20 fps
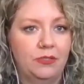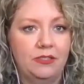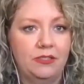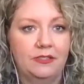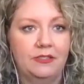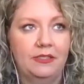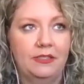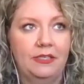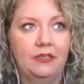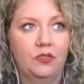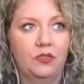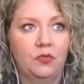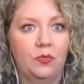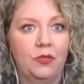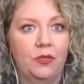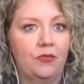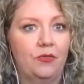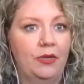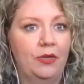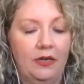business leaders with
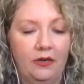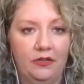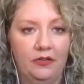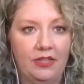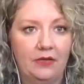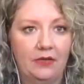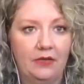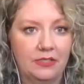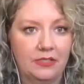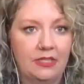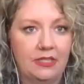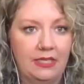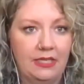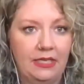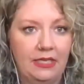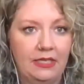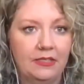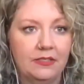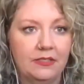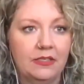300,000
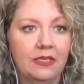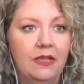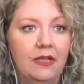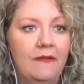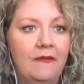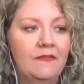things.